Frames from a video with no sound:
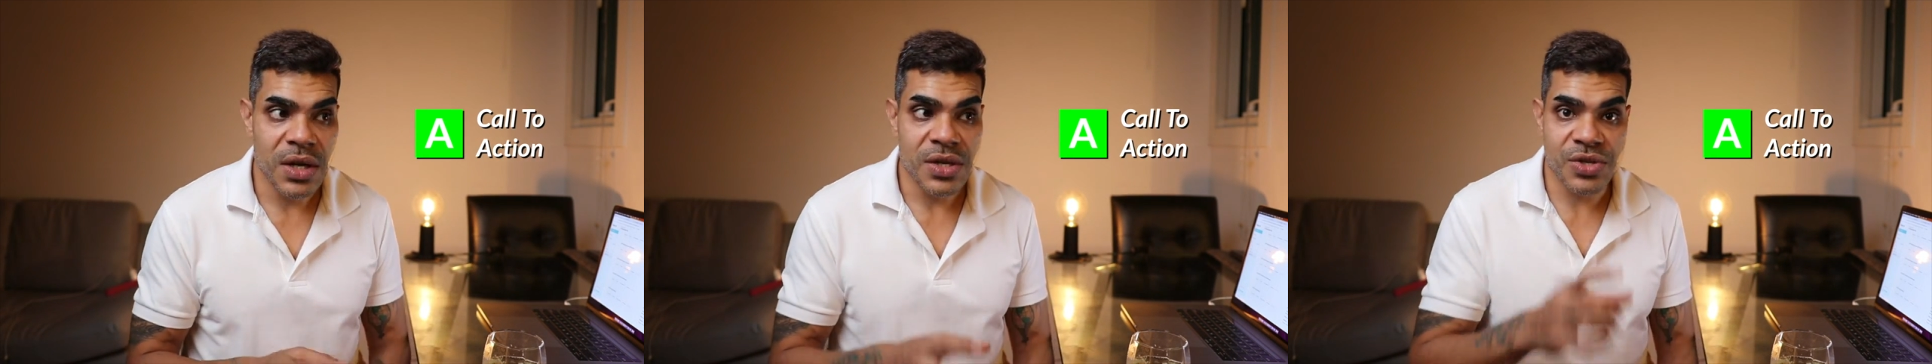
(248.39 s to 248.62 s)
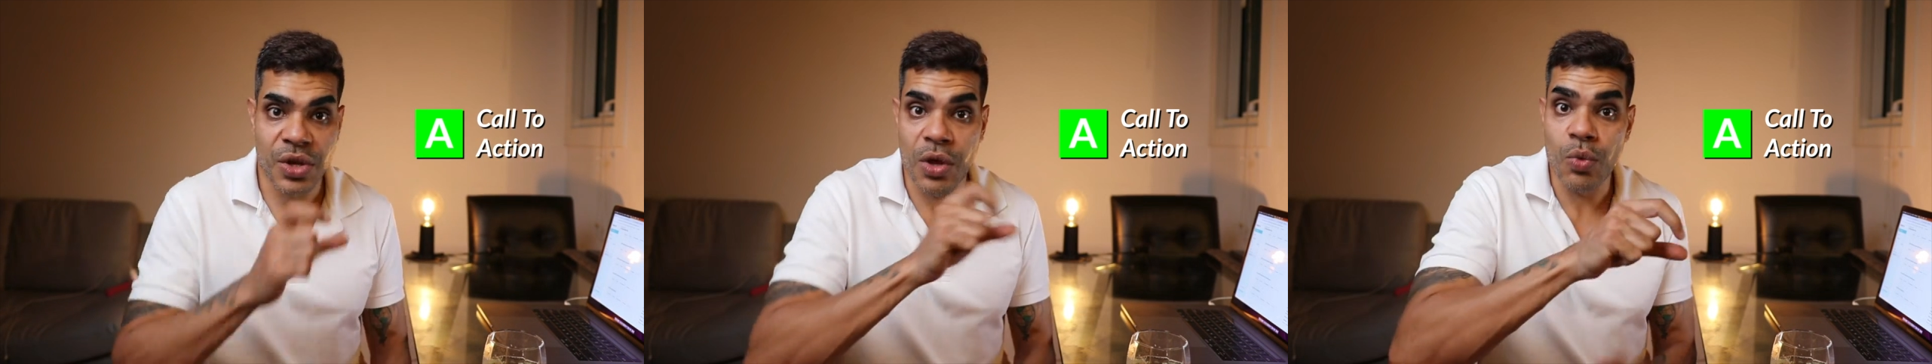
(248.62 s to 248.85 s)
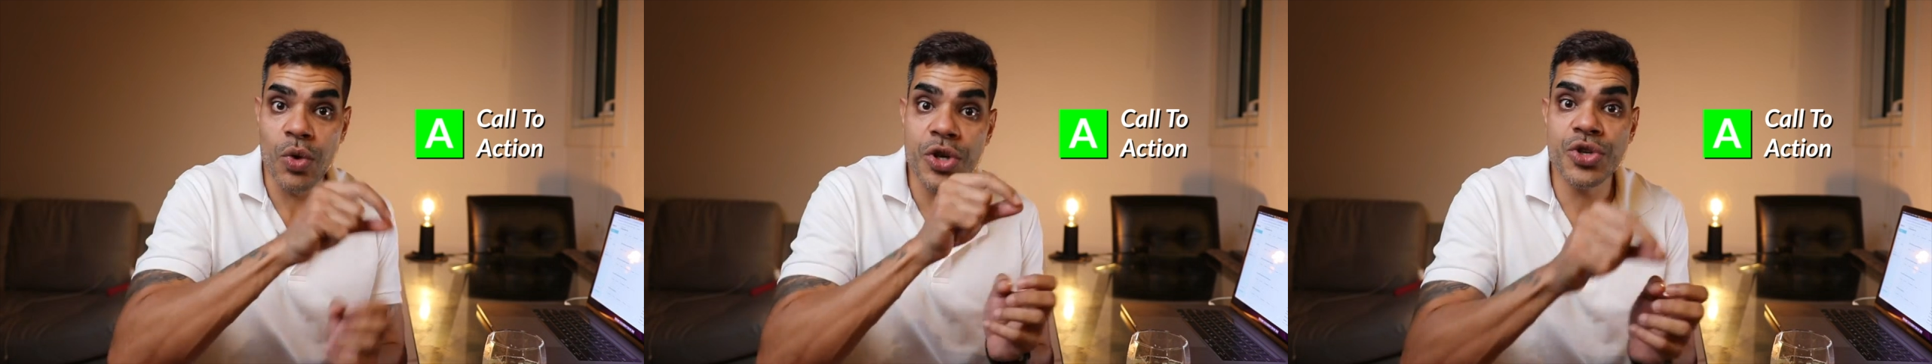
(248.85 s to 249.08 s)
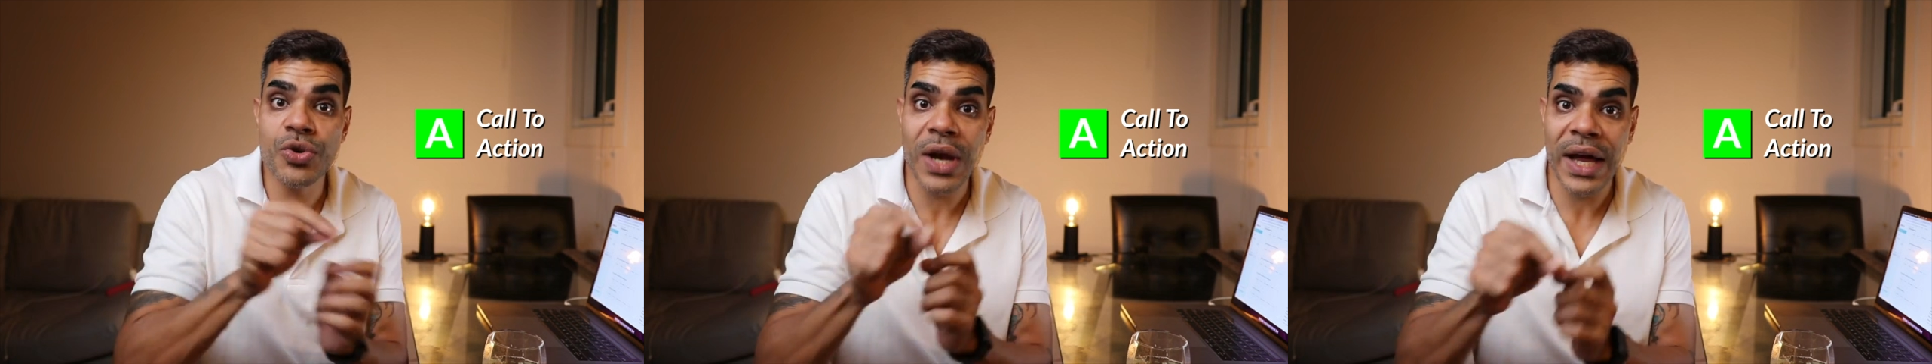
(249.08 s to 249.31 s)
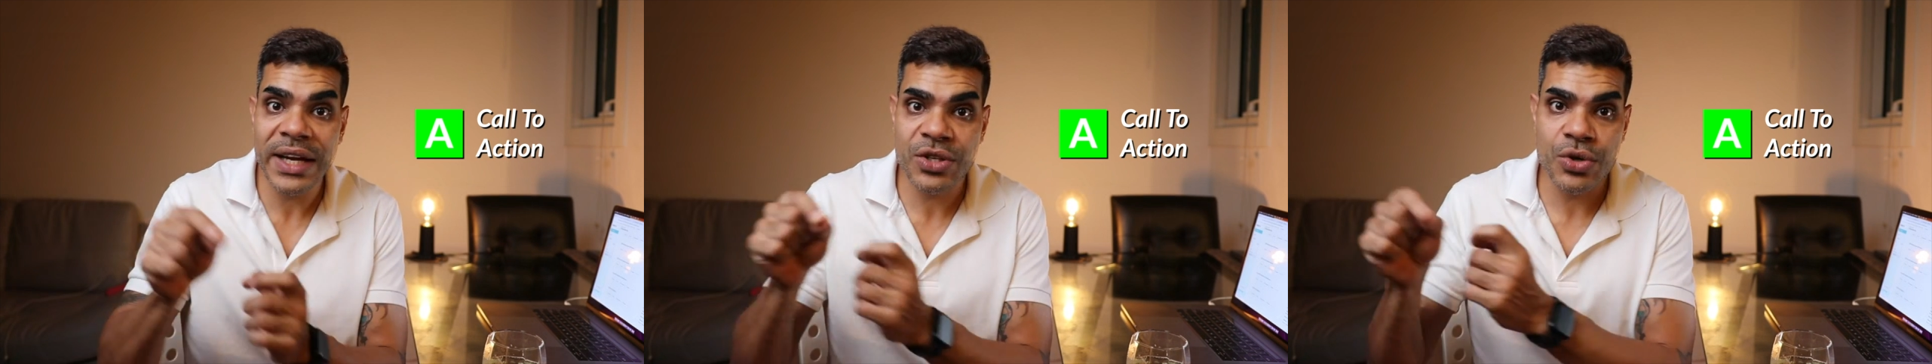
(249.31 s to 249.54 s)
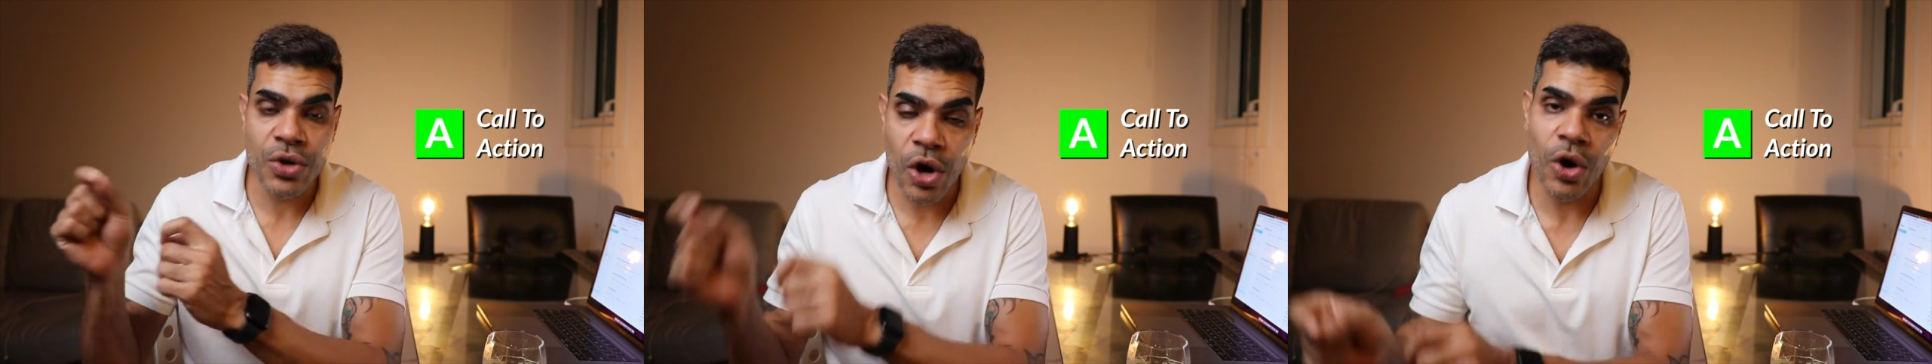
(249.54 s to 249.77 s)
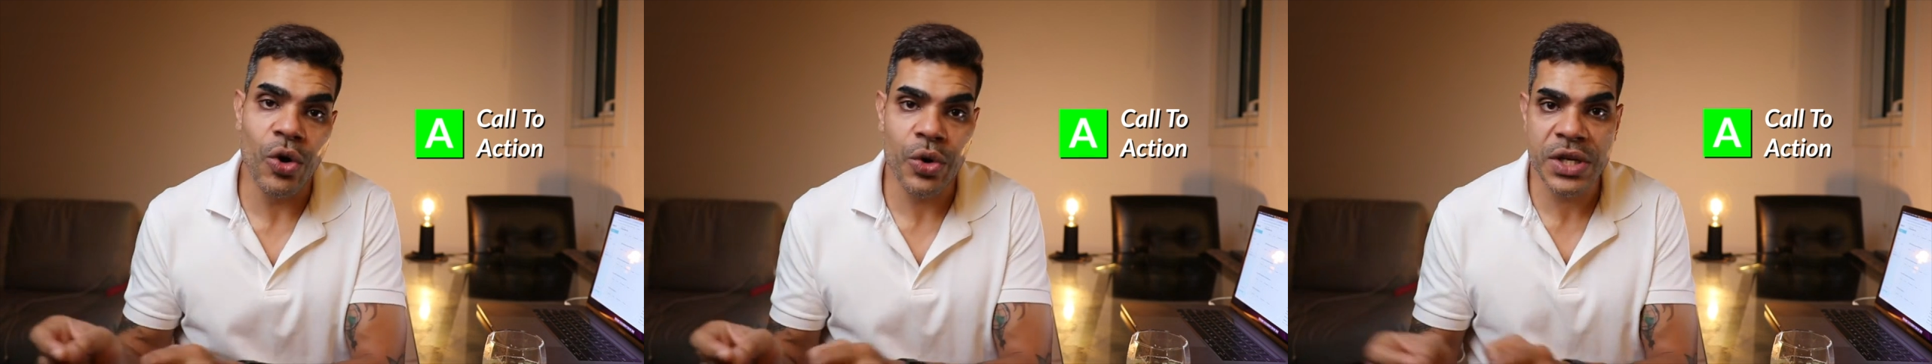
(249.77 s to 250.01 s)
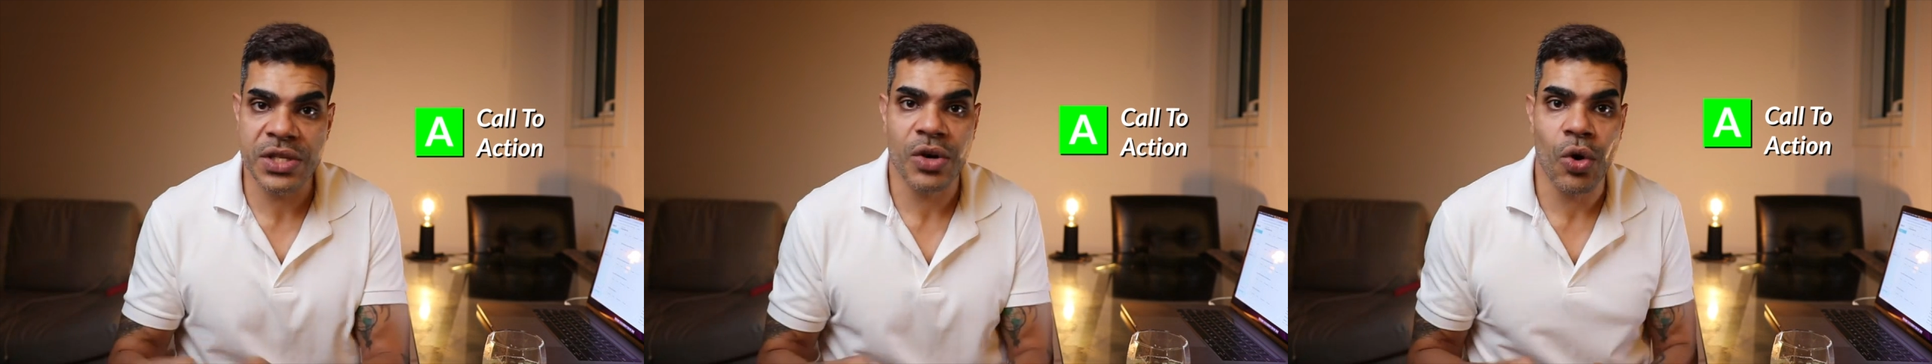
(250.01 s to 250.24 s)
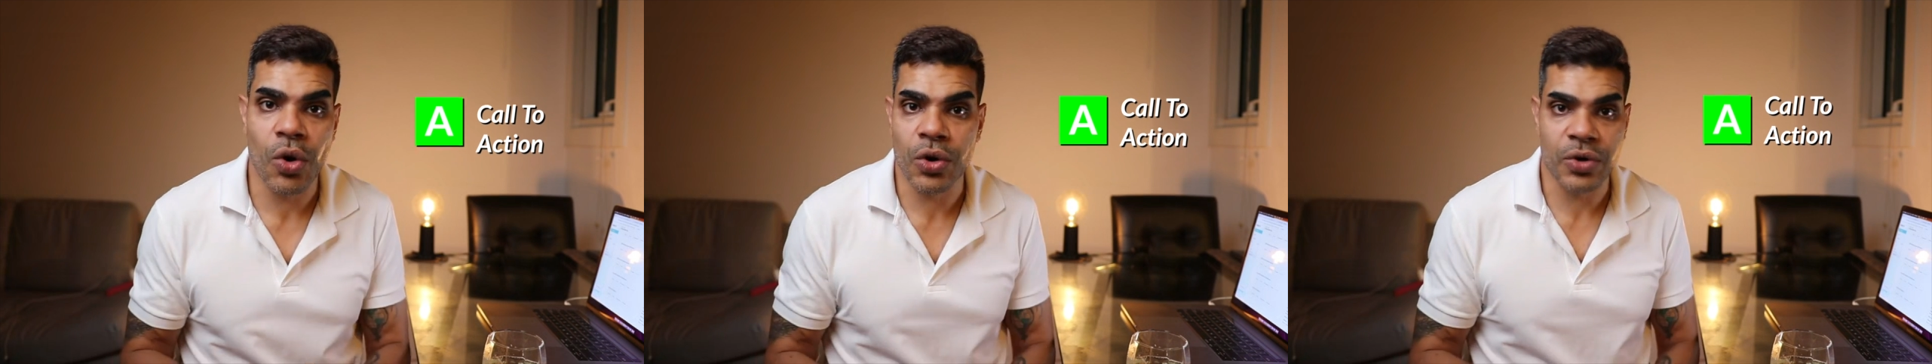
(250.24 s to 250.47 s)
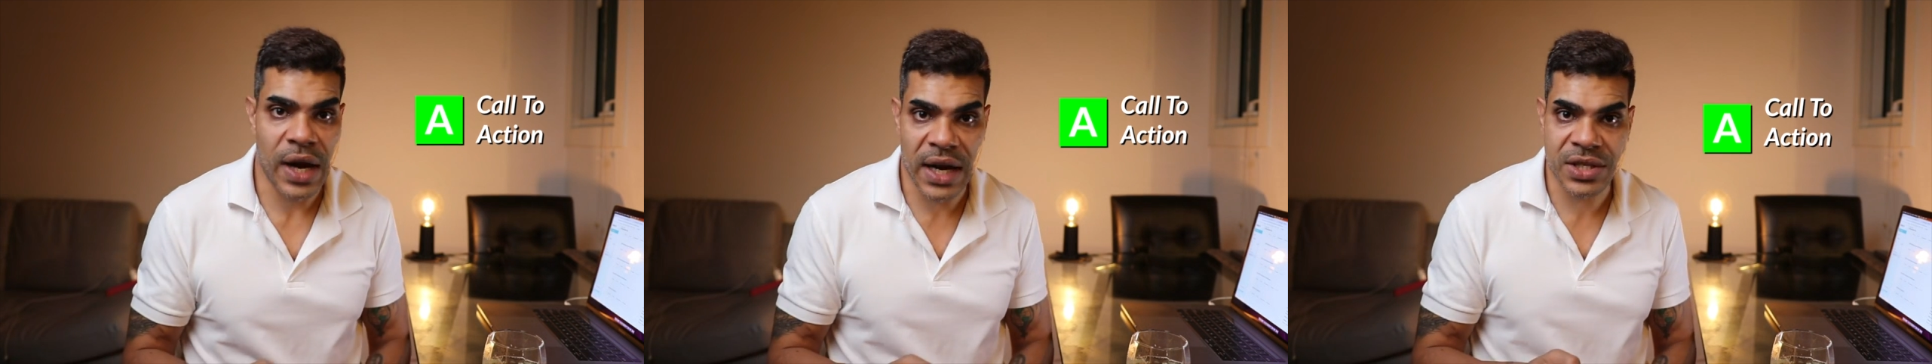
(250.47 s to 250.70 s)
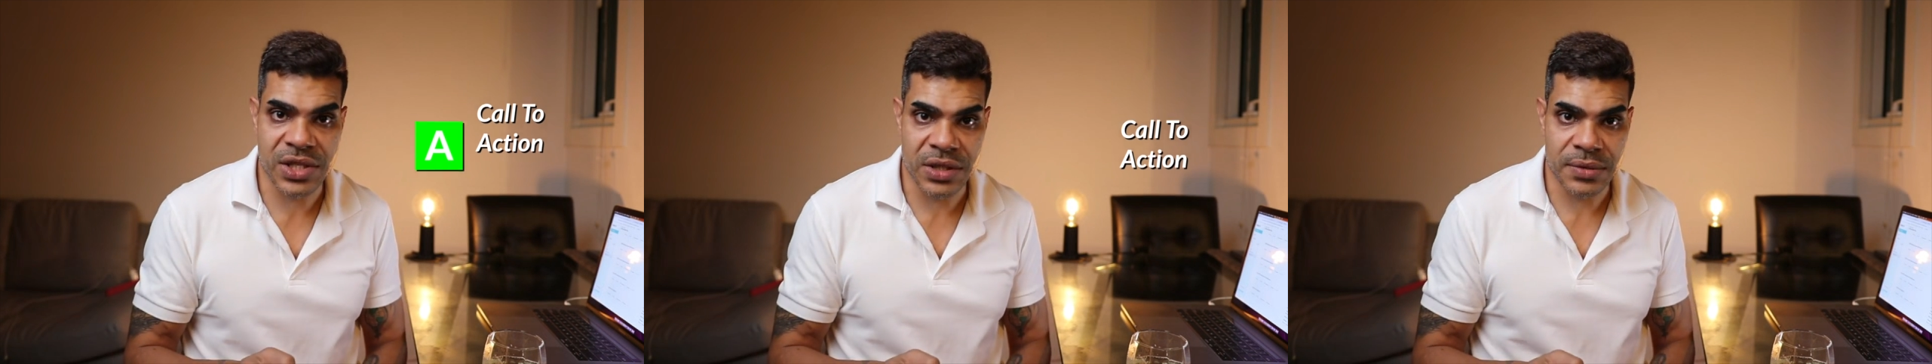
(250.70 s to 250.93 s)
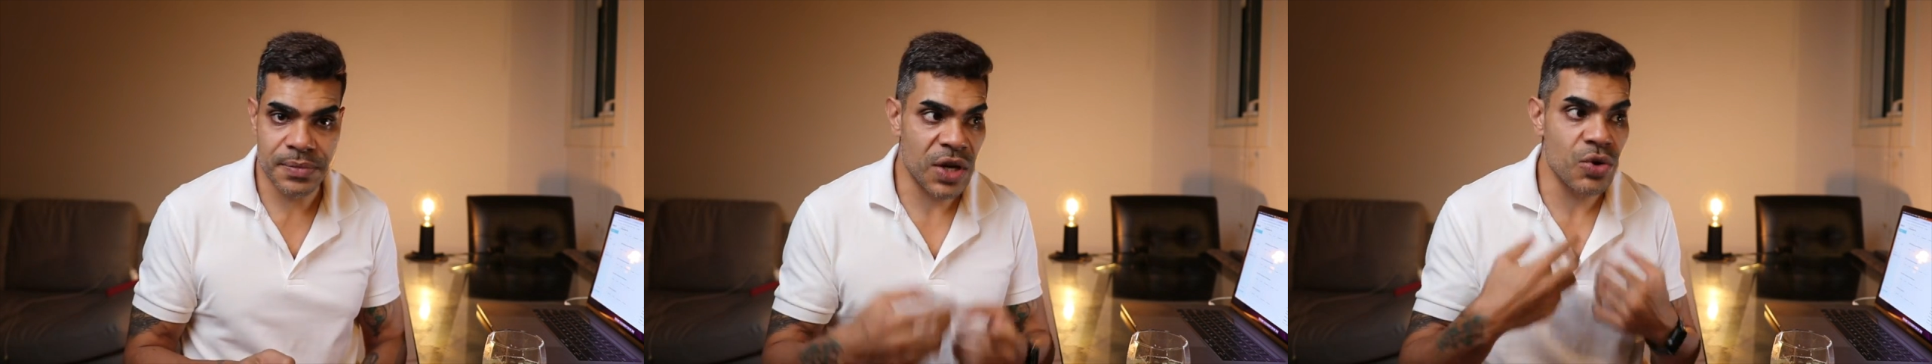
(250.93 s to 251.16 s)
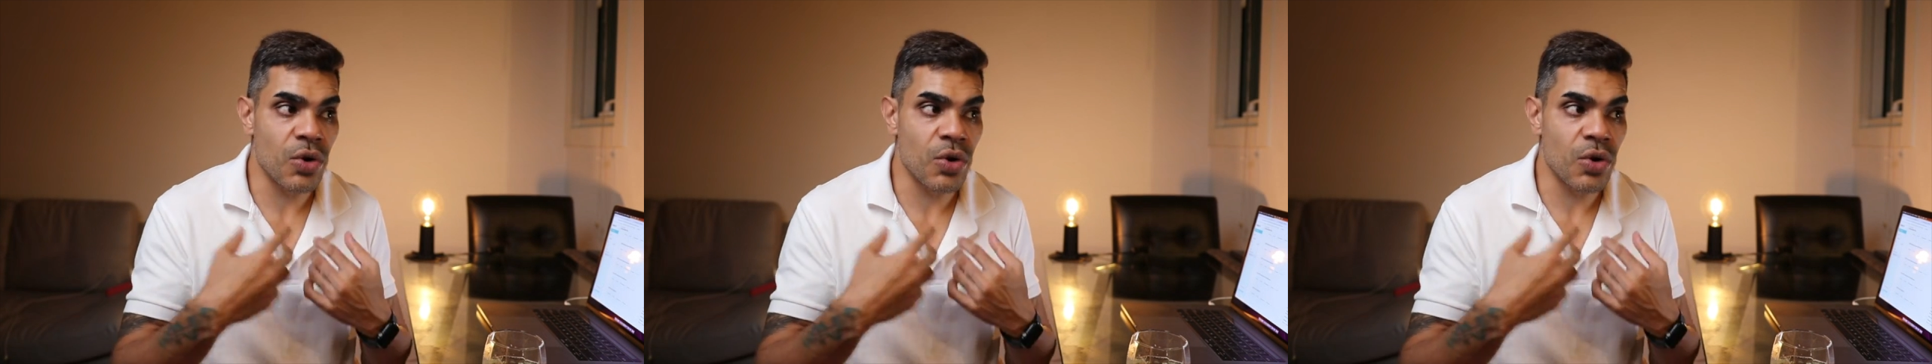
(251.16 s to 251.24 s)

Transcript: So the would you like to go is the call to action, right?